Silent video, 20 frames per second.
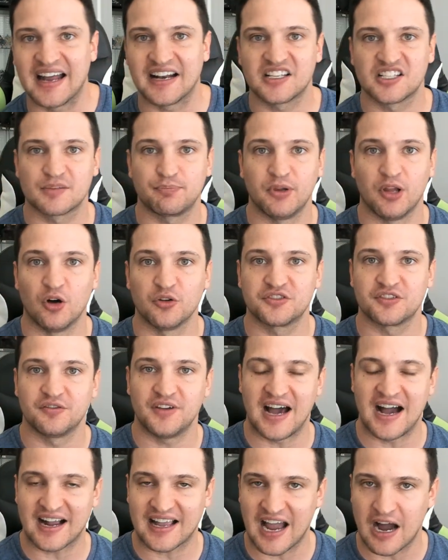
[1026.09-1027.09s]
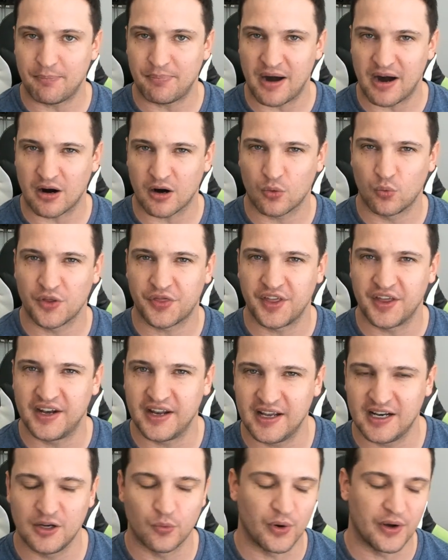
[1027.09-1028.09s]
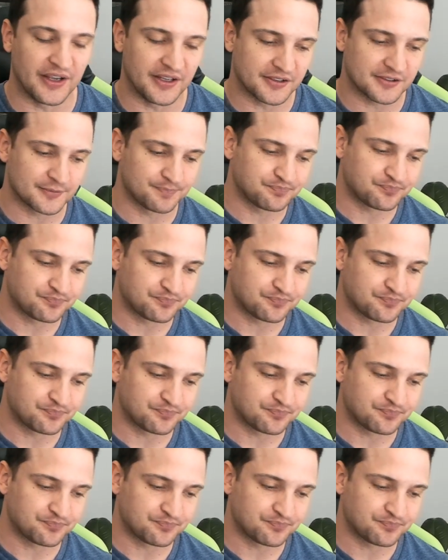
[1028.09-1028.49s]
explosive knockout power with it anyways.